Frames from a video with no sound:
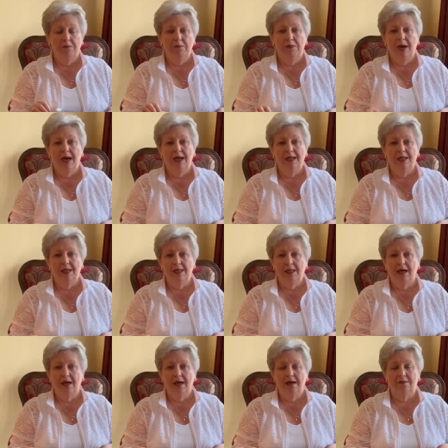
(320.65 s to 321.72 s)
But
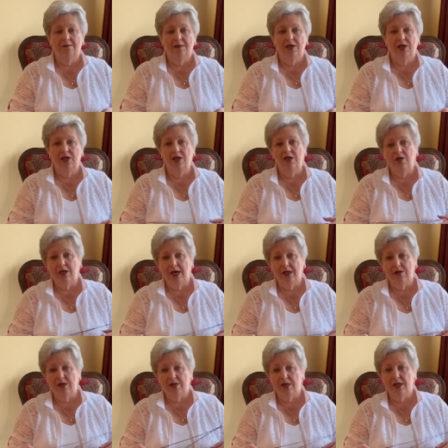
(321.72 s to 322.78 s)
in your
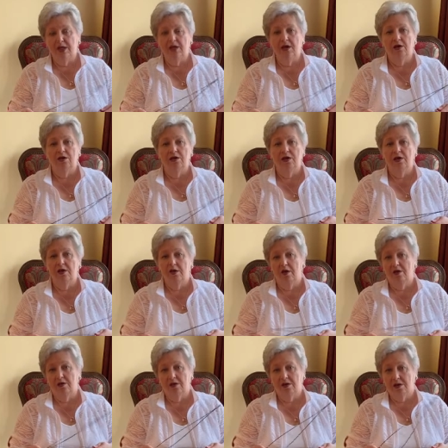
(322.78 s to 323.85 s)
country,
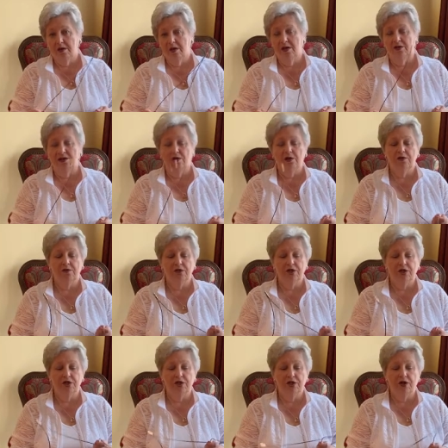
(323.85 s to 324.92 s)
or country of
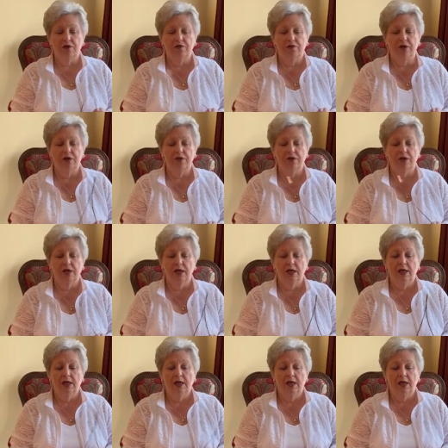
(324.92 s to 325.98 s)
origin of your
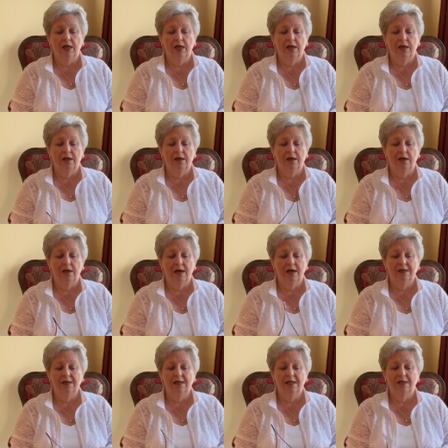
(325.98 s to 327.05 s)

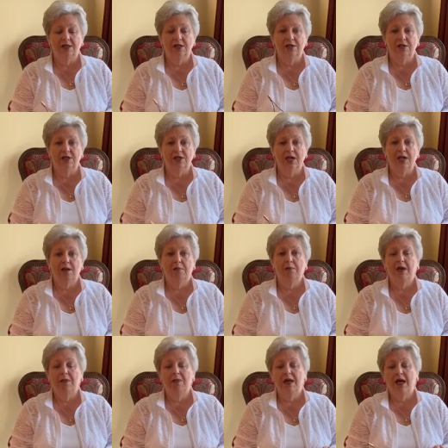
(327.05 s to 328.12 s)
ancestors,
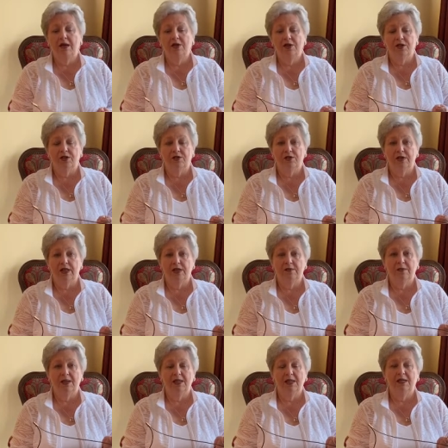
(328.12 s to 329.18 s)
maybe other trees,
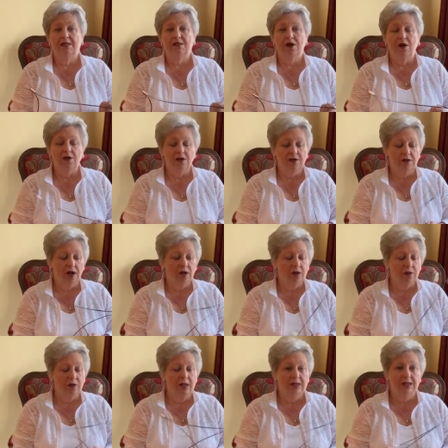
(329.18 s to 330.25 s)
but it's
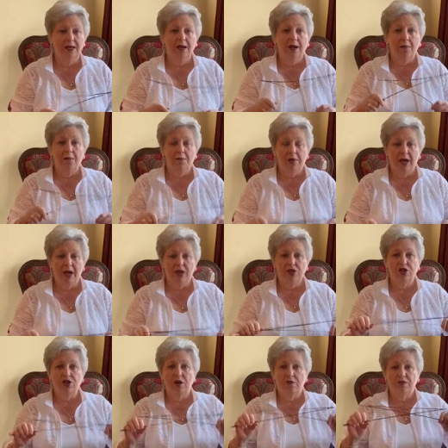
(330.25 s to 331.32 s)
always
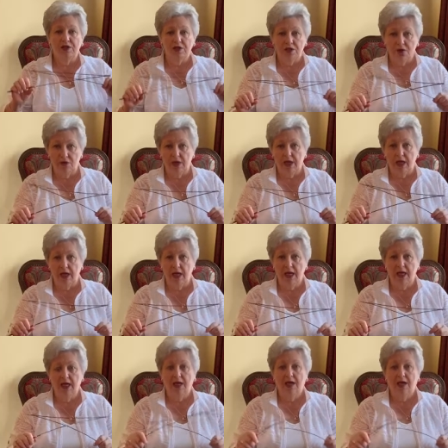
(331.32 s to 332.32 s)
branch of a tree